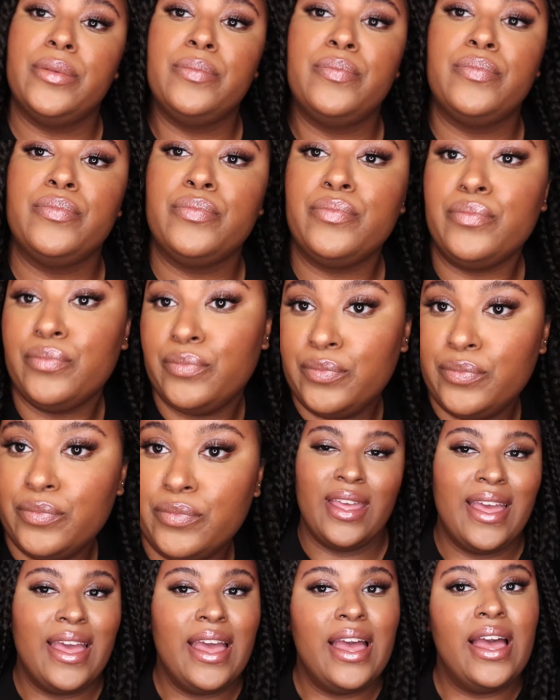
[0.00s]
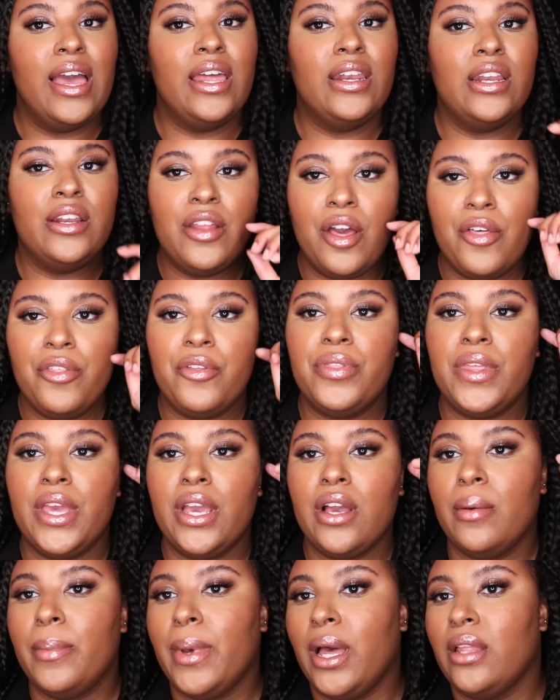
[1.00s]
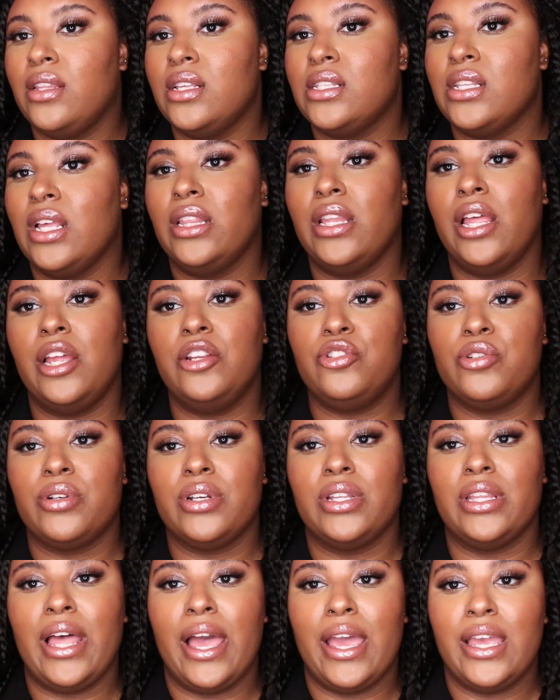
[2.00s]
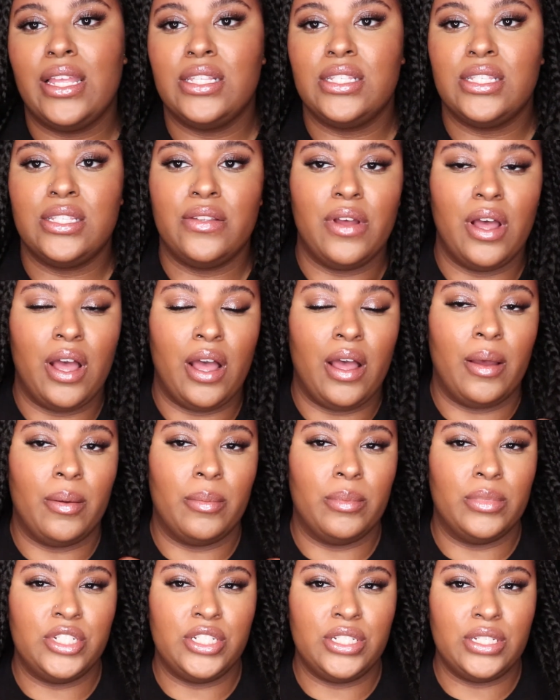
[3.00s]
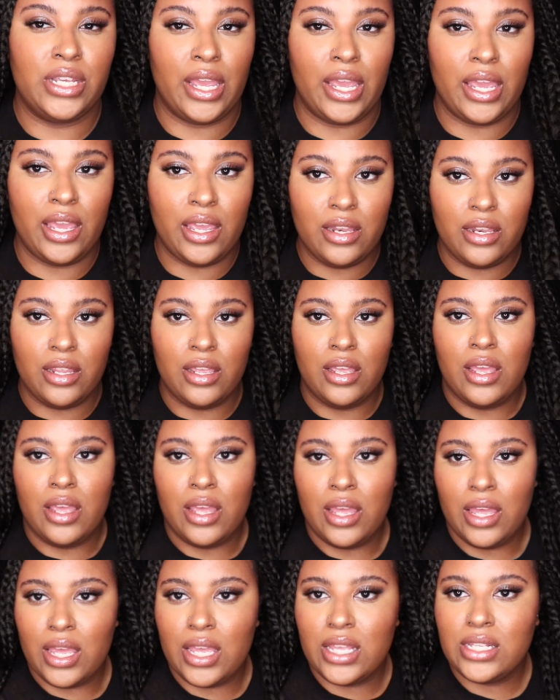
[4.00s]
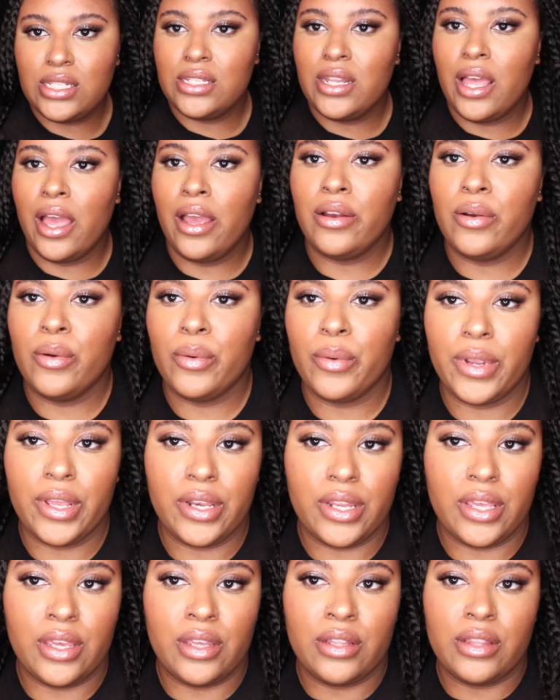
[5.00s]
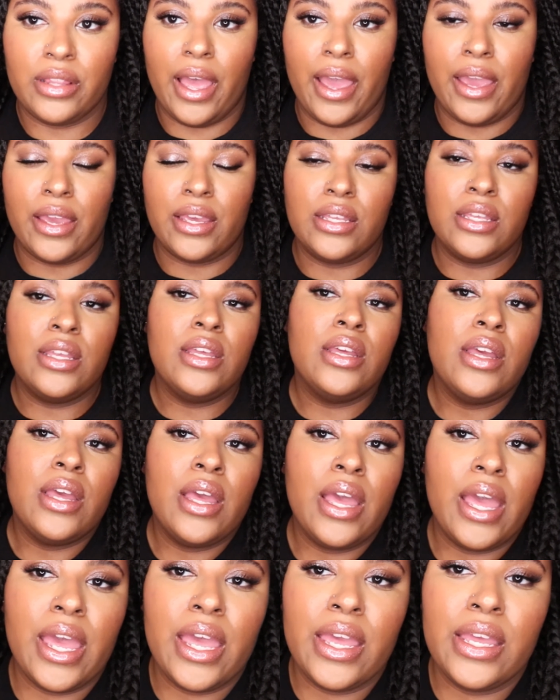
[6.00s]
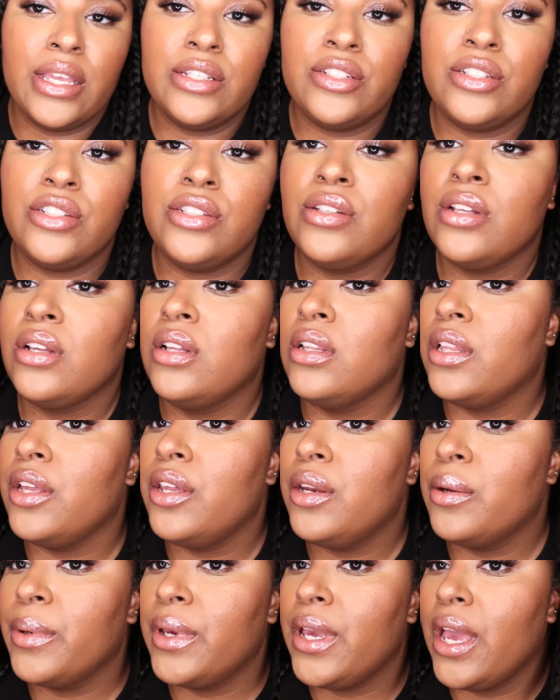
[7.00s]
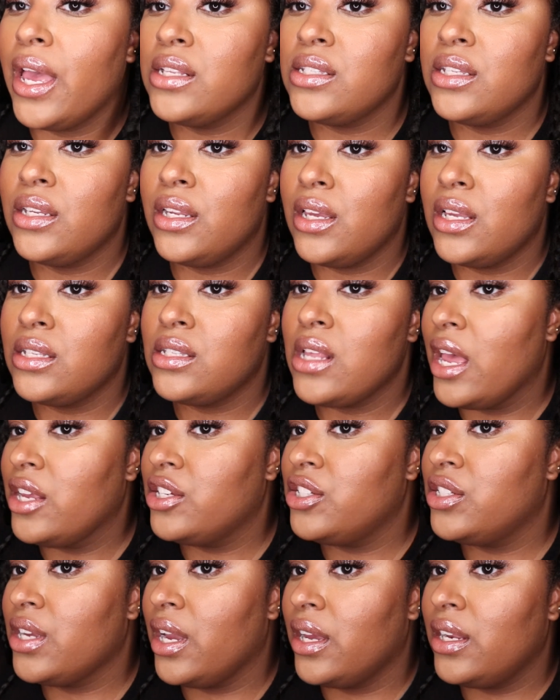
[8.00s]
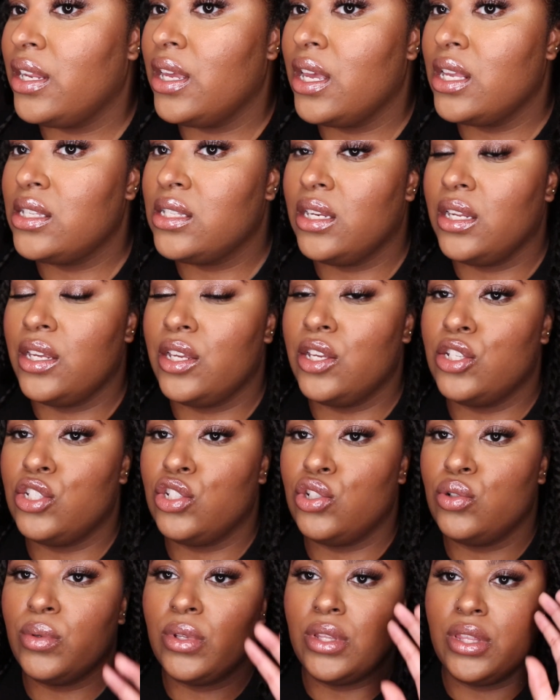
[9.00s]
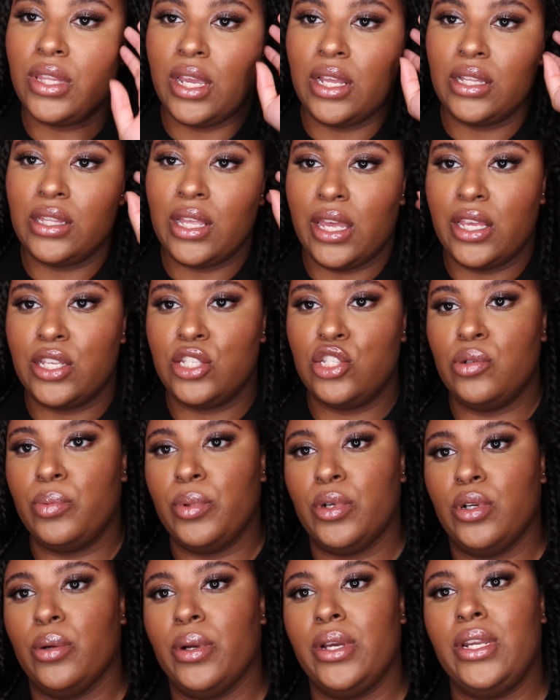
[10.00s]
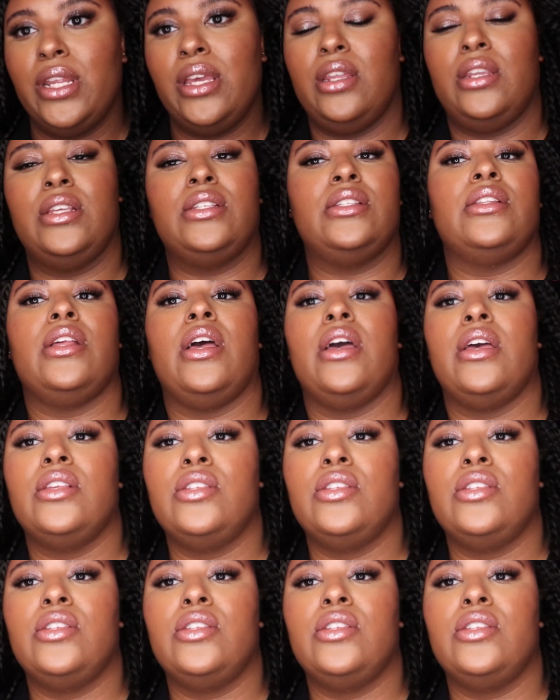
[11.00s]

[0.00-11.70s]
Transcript: And another thing about this Electric Lights shade, it's not gritty. Like as glittery as it is, as shiny as it is, you would think that it's super gritty, and it's not.